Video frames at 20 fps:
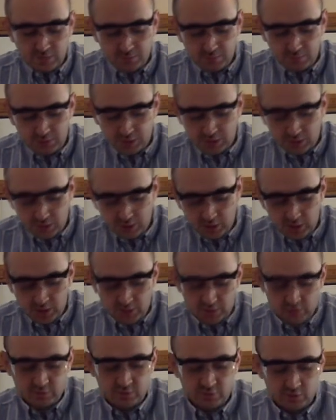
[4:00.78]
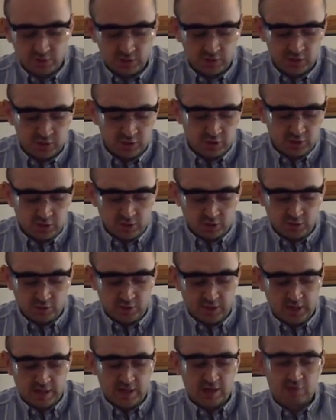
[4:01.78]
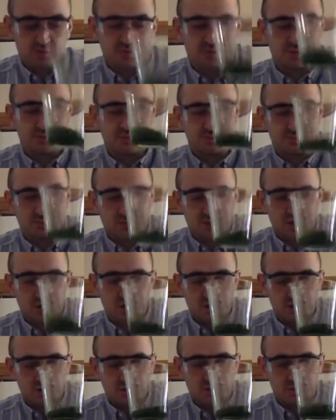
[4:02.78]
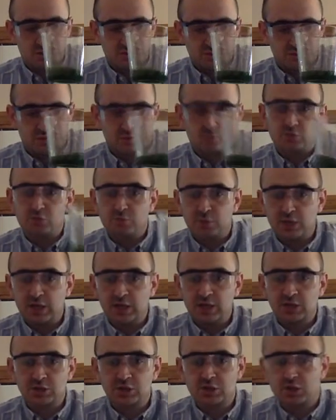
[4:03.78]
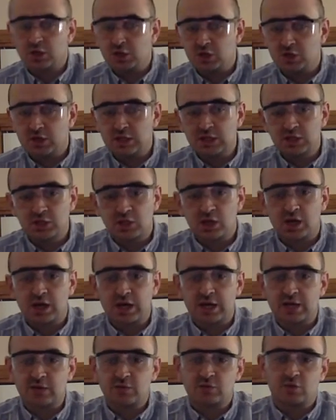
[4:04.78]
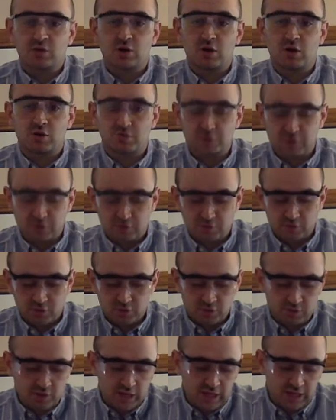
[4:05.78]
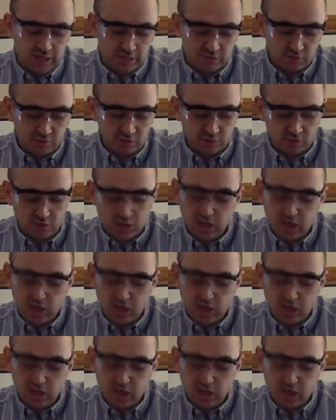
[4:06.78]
because you have some spinach and you need your iron for a lot of different things.